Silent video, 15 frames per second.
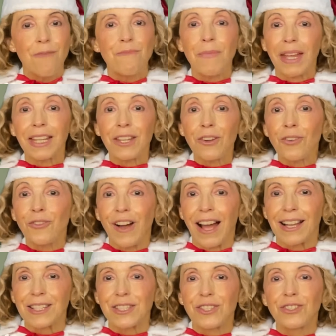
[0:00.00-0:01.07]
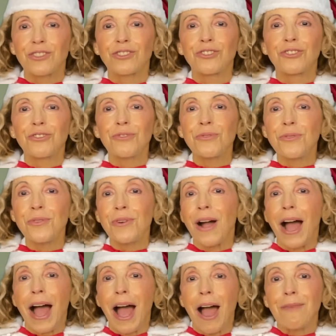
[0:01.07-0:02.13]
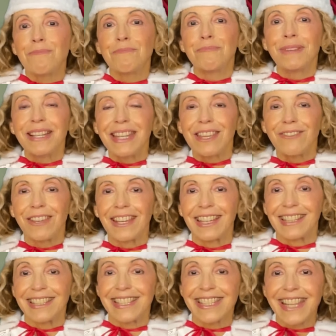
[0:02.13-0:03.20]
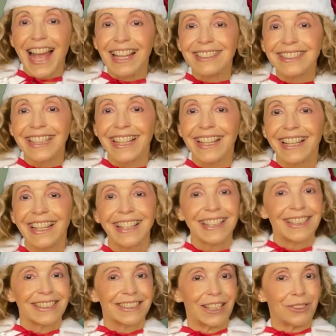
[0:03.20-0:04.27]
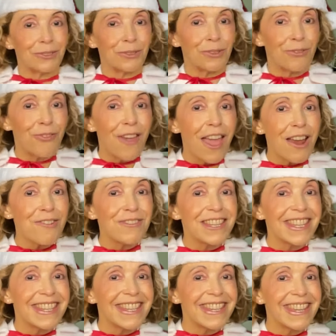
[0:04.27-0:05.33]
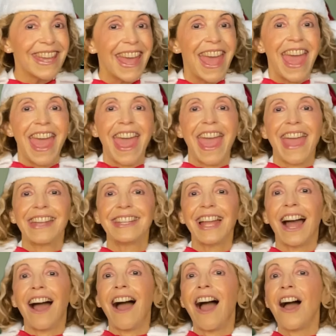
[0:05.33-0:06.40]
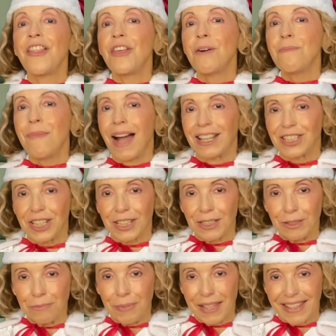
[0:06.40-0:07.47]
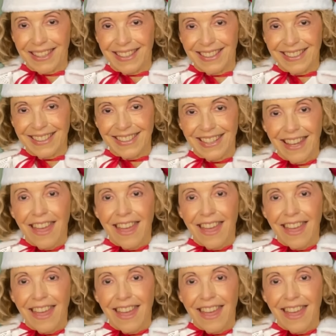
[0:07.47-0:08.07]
Many of us grew up believing in Santa, the Tooth Fairy, and other magical beings.